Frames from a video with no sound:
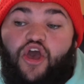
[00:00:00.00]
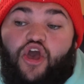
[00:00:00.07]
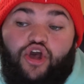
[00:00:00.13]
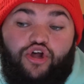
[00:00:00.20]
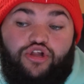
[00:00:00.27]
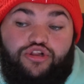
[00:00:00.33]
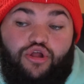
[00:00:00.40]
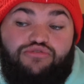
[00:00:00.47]

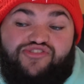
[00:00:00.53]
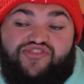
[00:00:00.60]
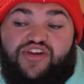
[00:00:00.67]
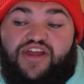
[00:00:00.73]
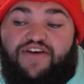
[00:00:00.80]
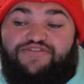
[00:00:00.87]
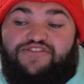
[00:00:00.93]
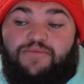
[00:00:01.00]
close
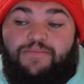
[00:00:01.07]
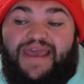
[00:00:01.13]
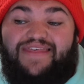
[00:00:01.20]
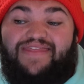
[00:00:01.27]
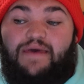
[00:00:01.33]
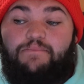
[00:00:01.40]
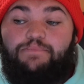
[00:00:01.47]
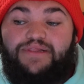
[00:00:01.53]
enough to make
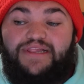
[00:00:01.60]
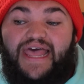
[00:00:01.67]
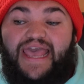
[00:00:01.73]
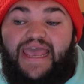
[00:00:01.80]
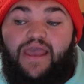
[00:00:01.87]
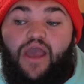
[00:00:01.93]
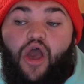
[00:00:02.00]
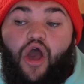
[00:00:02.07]
them
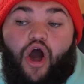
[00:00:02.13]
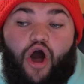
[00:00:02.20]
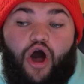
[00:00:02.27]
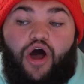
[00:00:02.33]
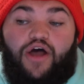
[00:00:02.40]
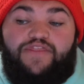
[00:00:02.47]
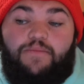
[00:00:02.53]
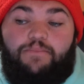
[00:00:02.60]
play
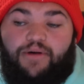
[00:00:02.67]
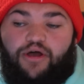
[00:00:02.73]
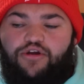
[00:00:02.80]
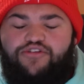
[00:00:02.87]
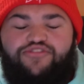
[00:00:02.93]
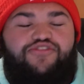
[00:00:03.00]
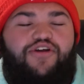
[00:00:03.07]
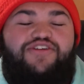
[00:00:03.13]
on the ball,
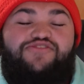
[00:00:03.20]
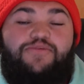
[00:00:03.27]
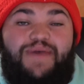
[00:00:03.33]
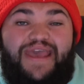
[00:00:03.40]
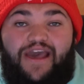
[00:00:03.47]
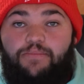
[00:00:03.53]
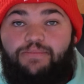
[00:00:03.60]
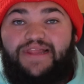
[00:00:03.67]
to
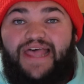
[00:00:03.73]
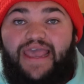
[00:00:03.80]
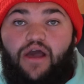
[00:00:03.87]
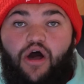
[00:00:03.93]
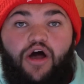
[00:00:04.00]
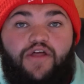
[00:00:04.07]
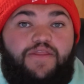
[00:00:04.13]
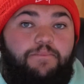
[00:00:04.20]
make a play
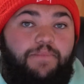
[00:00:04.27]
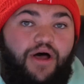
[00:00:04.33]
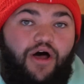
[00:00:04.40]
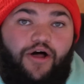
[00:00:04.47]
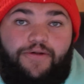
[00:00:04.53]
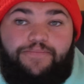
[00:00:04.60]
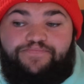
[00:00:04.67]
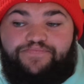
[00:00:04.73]
on the
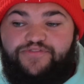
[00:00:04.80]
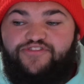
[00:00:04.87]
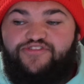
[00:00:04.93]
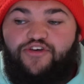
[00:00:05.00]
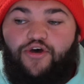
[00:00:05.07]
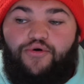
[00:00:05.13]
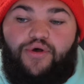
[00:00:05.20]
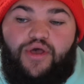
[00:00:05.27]
ball.
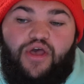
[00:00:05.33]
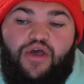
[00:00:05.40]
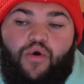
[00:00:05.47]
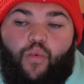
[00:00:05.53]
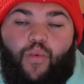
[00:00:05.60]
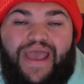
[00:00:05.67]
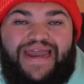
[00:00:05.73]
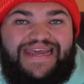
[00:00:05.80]
So
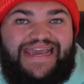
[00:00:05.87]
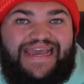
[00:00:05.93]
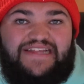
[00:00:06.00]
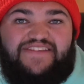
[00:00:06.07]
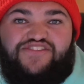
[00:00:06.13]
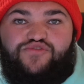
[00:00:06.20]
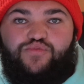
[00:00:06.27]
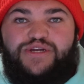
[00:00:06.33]
when he
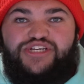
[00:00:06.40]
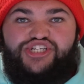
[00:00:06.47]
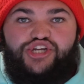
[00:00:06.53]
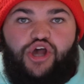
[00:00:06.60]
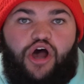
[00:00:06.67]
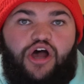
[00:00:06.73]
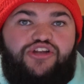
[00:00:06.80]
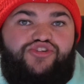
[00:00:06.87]
gets switched
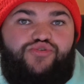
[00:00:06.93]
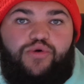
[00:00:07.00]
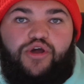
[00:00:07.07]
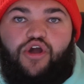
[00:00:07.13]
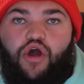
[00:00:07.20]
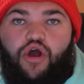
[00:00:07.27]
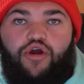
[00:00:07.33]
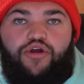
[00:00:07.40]
onto a
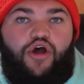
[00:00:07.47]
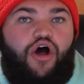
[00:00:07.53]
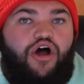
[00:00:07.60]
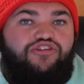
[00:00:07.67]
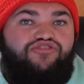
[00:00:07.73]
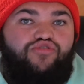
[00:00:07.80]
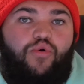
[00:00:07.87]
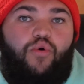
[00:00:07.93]
guard,
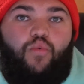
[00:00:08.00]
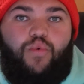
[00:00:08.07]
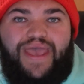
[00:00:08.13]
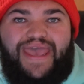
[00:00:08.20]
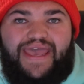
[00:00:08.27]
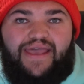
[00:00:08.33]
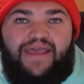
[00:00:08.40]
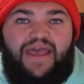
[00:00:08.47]
onto a
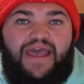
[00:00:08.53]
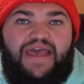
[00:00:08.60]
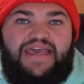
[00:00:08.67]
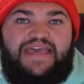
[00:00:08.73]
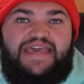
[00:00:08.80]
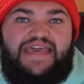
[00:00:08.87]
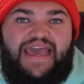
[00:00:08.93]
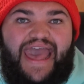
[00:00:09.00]
wing,
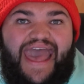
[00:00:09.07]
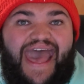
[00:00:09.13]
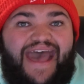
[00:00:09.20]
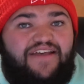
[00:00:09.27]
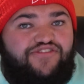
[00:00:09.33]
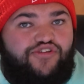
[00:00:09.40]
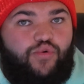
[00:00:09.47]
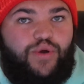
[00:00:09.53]
he
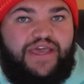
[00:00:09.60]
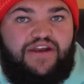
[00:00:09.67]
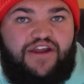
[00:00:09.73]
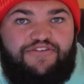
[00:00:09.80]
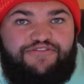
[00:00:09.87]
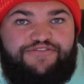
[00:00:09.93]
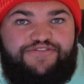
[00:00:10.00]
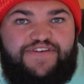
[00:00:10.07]
has quick
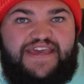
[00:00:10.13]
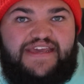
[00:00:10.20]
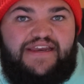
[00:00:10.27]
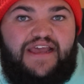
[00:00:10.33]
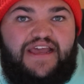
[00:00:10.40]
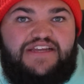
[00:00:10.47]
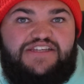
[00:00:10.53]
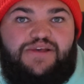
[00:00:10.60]
enough feet
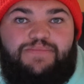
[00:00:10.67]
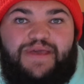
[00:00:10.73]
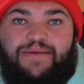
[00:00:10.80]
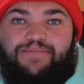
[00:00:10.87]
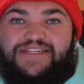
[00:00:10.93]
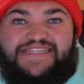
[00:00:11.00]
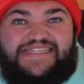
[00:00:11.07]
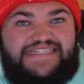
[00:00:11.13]
to be
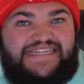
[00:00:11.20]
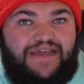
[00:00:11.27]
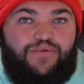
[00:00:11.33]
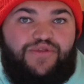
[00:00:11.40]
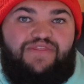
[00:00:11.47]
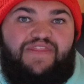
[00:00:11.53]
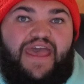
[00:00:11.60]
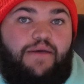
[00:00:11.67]
able to stick
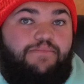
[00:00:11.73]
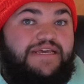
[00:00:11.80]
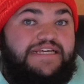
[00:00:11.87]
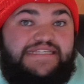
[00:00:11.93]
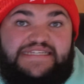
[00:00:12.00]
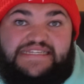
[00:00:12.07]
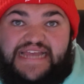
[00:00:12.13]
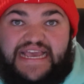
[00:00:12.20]
with them. He
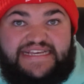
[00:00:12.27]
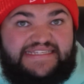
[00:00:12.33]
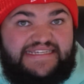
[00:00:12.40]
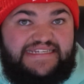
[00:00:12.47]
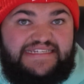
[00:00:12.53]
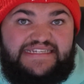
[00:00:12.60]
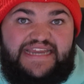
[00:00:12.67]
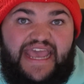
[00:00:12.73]
stays
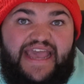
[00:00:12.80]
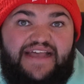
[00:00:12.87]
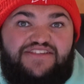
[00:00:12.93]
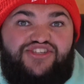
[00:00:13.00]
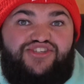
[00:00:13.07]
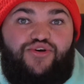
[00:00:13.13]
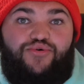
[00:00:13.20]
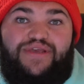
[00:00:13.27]
in a stance,
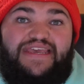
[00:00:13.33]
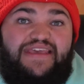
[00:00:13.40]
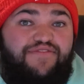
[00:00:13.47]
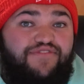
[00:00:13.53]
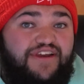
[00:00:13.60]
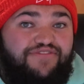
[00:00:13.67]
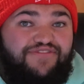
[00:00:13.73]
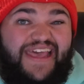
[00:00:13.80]
so
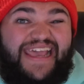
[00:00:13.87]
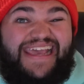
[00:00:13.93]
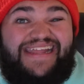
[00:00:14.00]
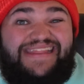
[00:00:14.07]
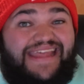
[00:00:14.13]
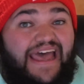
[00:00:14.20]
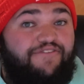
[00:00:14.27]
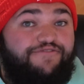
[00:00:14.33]
even if they
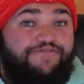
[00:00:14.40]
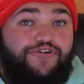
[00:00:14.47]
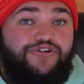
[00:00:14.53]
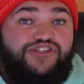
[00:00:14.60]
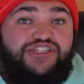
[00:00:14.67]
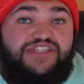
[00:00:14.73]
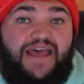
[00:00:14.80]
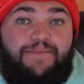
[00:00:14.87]
get that
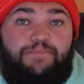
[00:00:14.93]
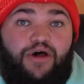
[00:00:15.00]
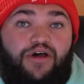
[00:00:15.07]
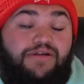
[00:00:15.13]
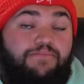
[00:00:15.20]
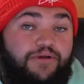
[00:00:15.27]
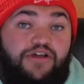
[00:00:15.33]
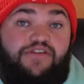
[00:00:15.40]
first step
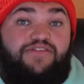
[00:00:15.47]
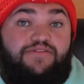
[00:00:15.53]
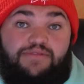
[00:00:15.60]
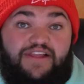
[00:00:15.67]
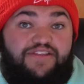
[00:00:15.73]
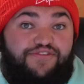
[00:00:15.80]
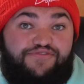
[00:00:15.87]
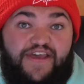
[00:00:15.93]
on him, because
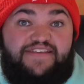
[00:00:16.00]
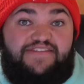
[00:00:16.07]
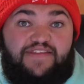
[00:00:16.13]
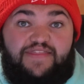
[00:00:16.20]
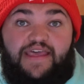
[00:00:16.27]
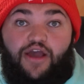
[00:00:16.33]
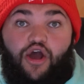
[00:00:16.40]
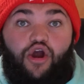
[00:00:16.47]
let's face
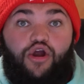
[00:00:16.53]
it, they are